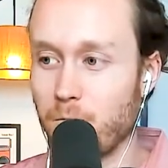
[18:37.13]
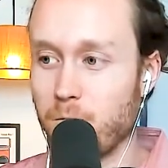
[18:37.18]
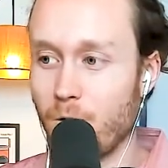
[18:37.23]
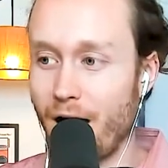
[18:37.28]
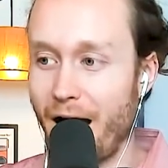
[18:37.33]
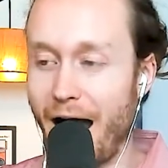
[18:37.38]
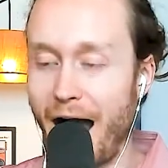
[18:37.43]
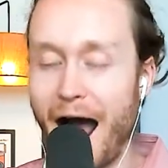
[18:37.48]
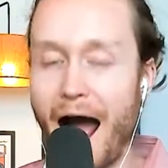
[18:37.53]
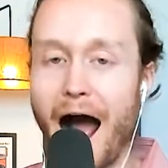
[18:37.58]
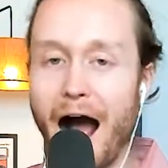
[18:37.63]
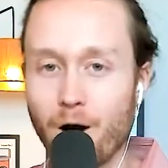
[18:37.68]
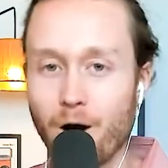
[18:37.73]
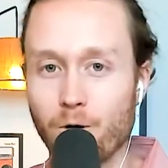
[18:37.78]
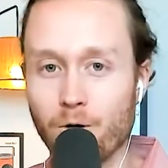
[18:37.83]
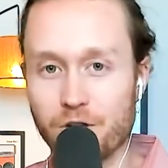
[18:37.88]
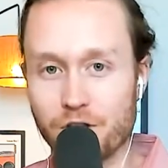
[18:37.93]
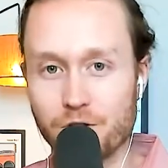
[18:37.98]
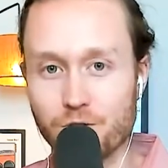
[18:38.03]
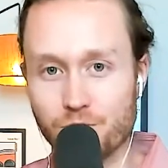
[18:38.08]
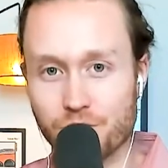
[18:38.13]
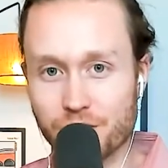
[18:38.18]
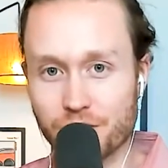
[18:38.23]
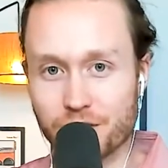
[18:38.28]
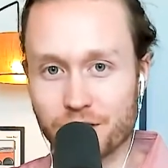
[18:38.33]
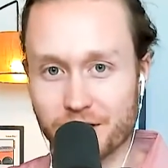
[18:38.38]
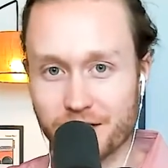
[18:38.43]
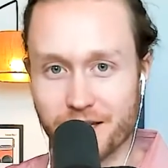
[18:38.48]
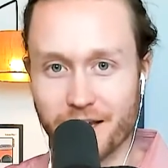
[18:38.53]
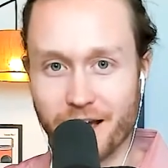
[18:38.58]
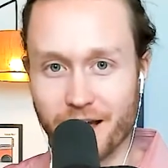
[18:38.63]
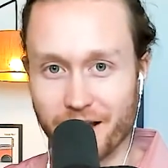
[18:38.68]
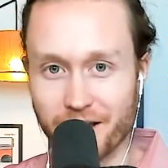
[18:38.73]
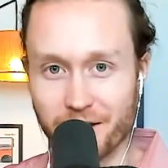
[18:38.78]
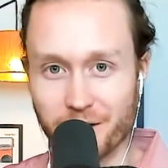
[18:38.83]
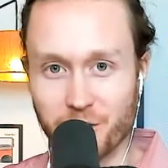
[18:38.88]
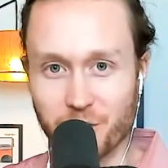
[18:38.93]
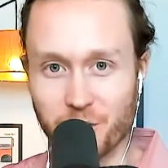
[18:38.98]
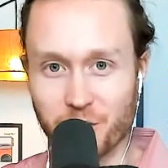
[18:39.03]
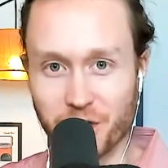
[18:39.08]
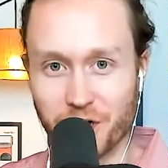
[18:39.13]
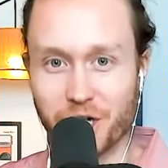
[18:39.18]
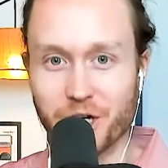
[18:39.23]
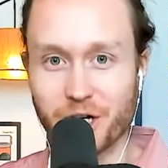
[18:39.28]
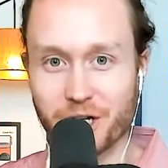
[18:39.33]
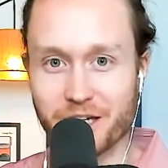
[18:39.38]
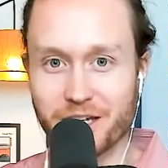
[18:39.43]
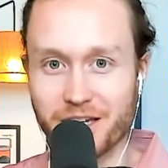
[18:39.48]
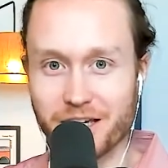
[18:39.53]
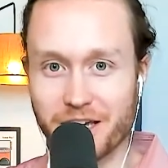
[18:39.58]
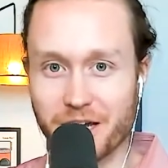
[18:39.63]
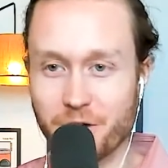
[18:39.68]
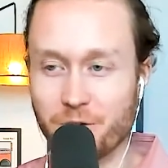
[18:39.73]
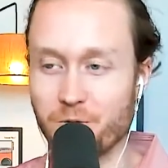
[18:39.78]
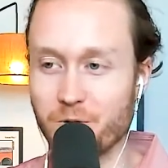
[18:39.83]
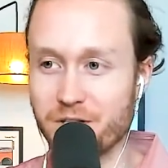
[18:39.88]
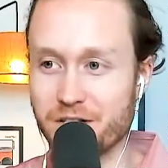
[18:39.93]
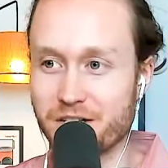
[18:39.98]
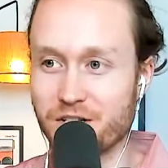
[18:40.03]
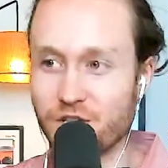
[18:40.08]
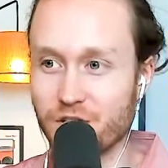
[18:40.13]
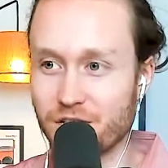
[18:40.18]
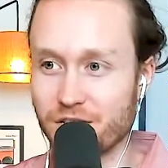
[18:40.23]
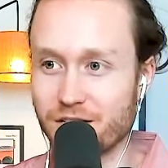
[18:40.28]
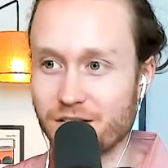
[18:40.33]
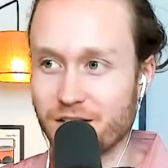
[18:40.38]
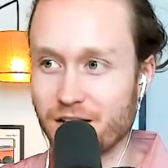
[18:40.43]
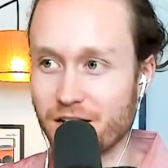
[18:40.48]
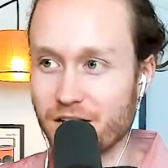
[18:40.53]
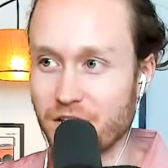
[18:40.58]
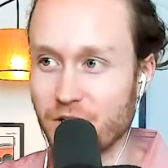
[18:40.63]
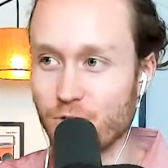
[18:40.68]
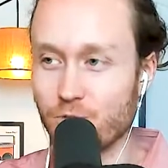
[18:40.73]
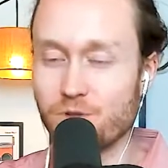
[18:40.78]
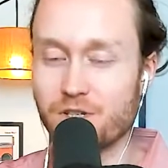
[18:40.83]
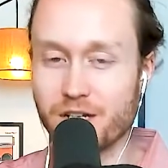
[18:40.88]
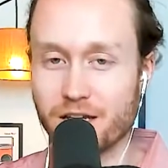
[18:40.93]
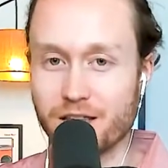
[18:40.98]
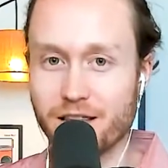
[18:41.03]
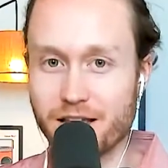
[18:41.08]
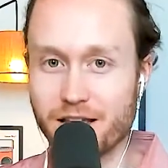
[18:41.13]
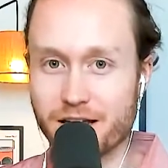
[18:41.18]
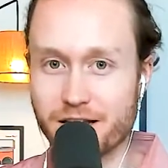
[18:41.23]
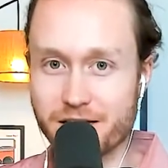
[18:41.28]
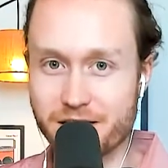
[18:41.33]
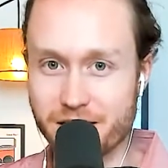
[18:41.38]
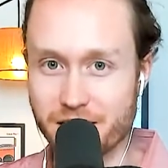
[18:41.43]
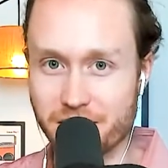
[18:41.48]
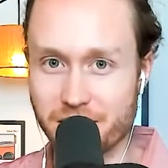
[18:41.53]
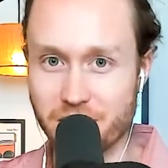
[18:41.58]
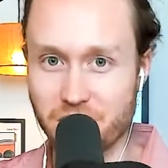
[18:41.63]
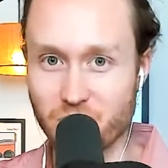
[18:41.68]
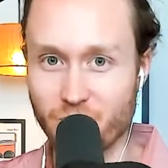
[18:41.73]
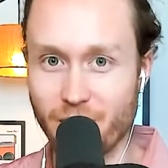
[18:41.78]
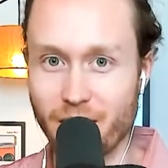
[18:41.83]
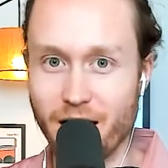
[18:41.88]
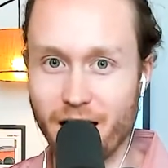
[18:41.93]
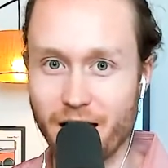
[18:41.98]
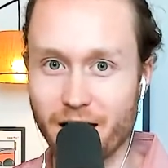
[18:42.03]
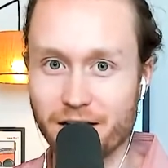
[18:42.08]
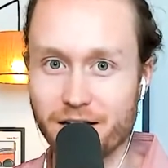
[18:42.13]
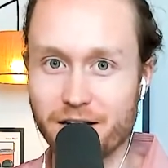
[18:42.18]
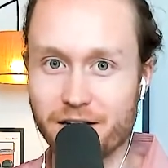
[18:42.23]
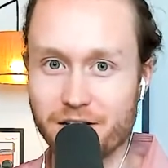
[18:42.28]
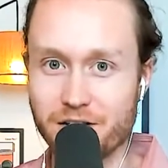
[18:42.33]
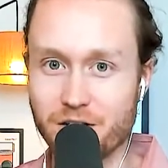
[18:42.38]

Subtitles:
how you should get the cookie. It was just, you did this is bad.